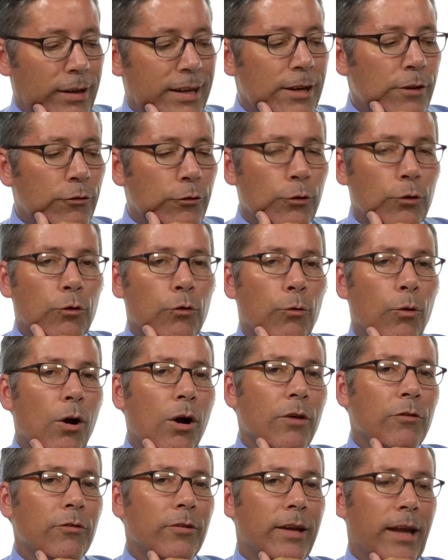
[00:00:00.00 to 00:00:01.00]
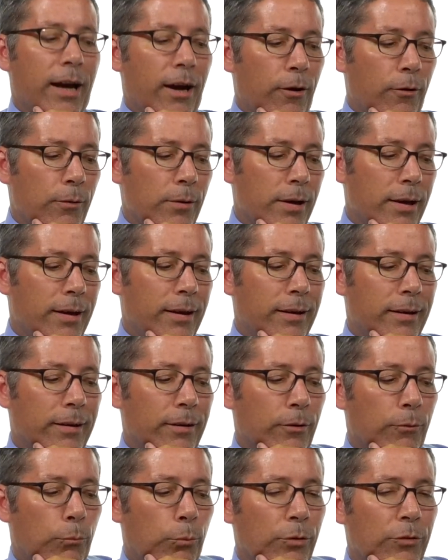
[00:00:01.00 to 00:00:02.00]
initial cross now
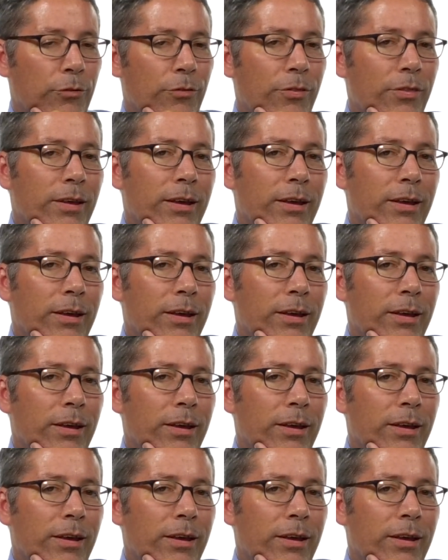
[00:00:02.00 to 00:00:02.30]
was